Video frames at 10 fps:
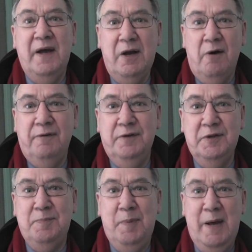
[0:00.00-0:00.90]
had our
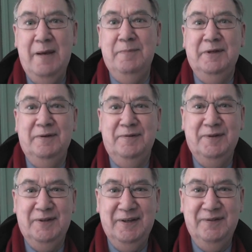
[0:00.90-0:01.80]
first payment
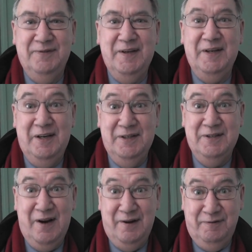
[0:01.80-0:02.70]
for the feed-in
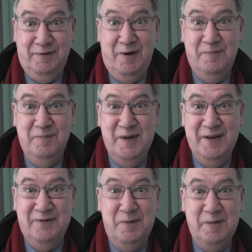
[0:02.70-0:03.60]
tariff from
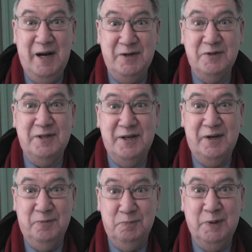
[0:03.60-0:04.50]
the electricity
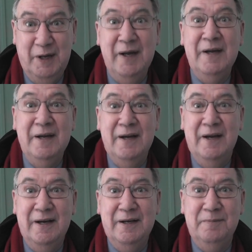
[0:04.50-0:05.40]
company,
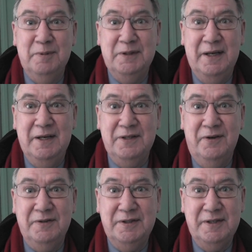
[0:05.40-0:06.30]
but it's
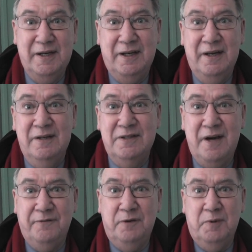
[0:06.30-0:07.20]
going to take
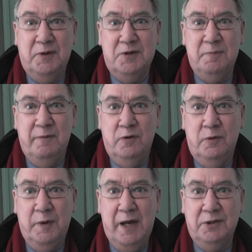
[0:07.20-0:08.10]
several months
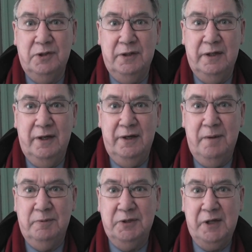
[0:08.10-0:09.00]
before we actually are
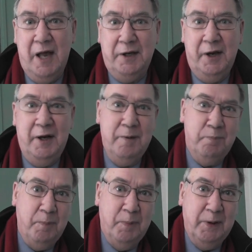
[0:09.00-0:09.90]
able to calculate
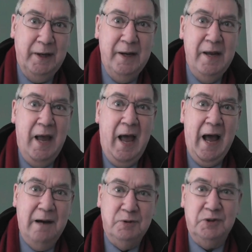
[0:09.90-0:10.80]
properly
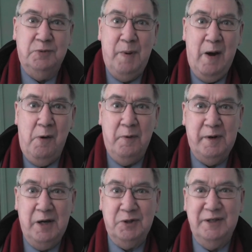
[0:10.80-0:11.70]
how much power
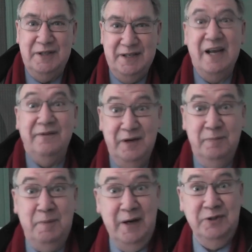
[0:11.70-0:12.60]
we're actually
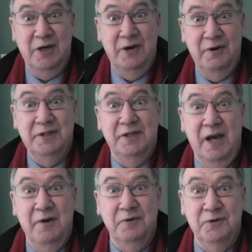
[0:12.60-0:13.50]
saving by
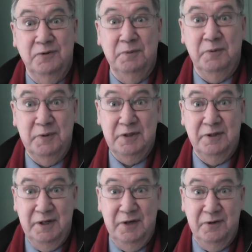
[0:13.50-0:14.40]
generating our own, but we
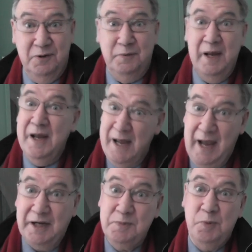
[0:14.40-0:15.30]
certainly know that we're
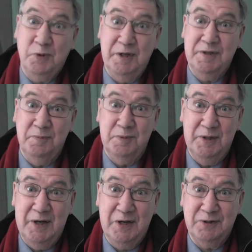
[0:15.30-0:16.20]
exporting some to
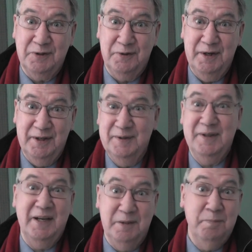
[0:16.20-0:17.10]
the national grid
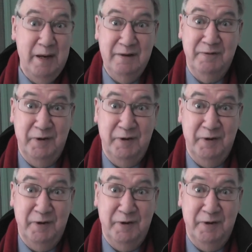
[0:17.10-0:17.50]
and getting paid